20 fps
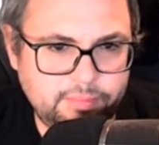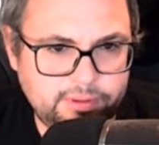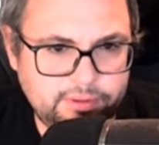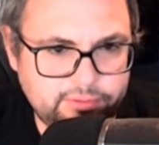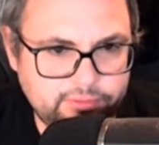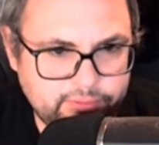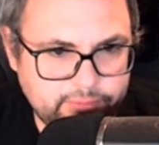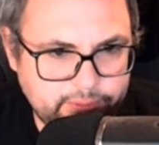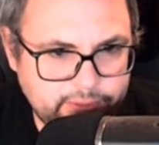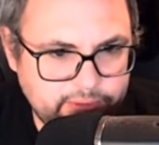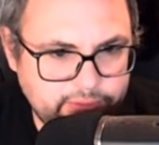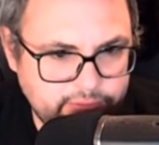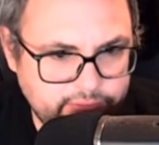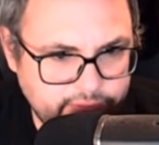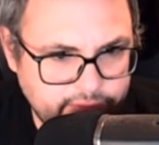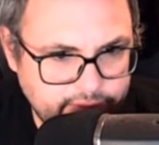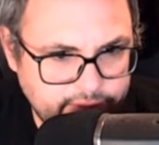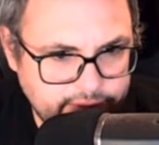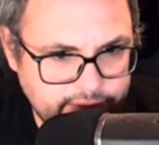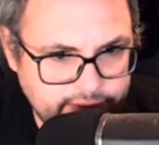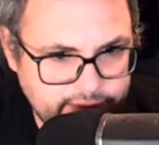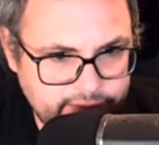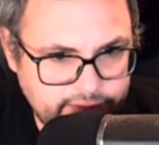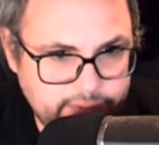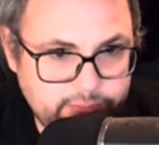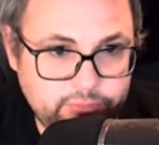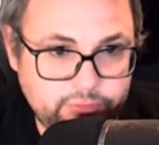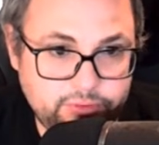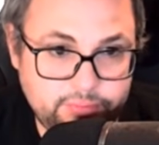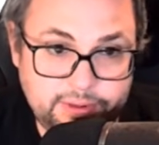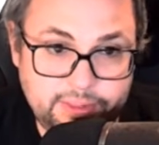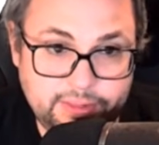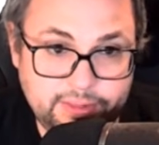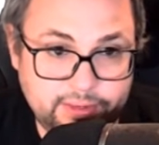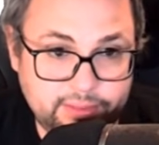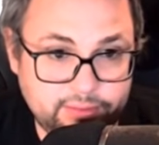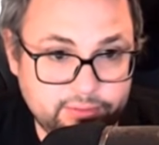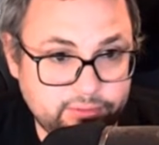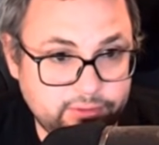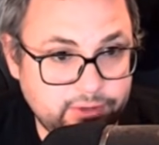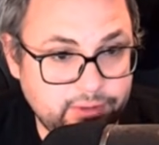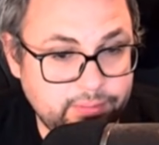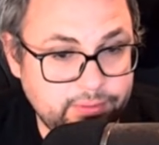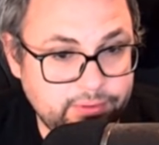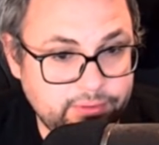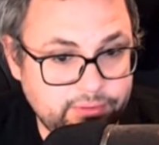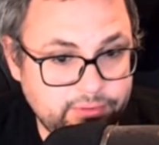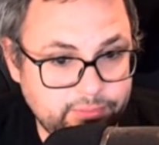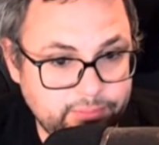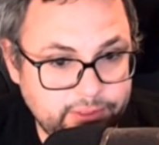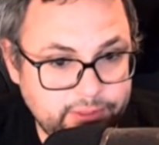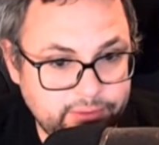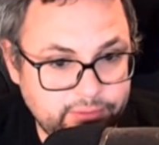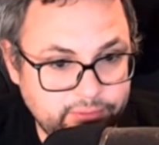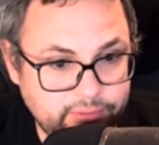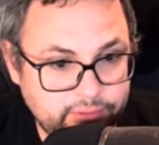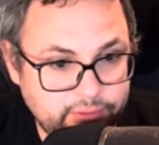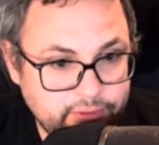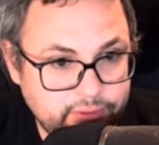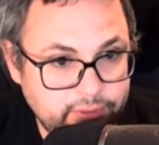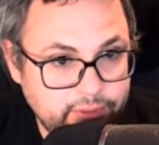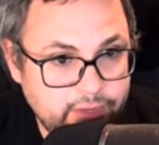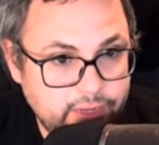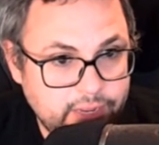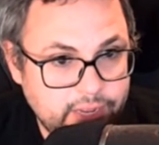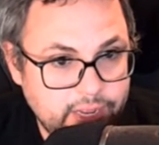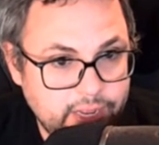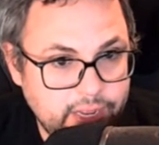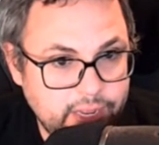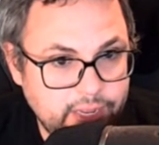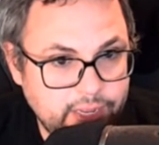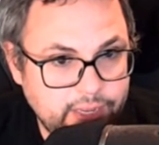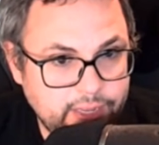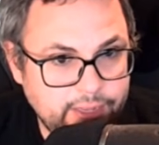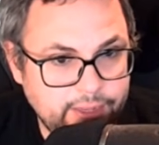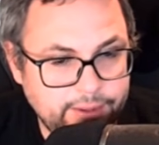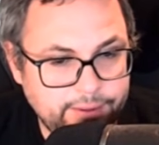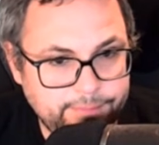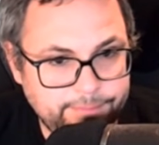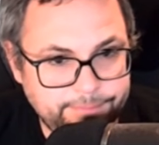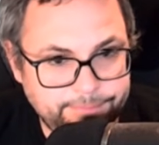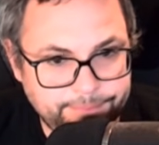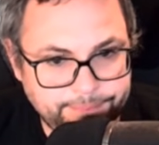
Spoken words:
be suspense. It seems to me like there's going to be suspense. Okay,